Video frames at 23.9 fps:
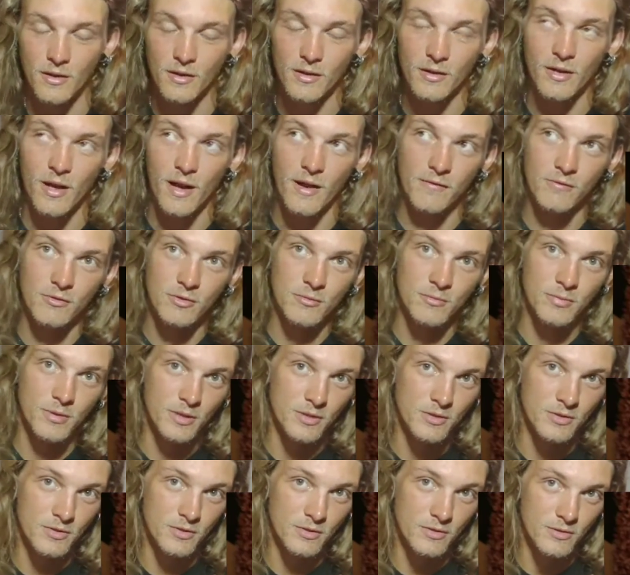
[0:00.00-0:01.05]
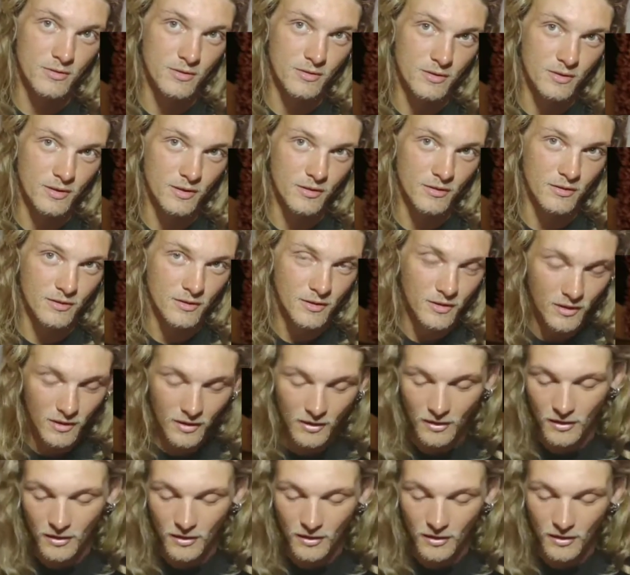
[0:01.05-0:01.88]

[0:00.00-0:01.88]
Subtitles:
and an after picture here.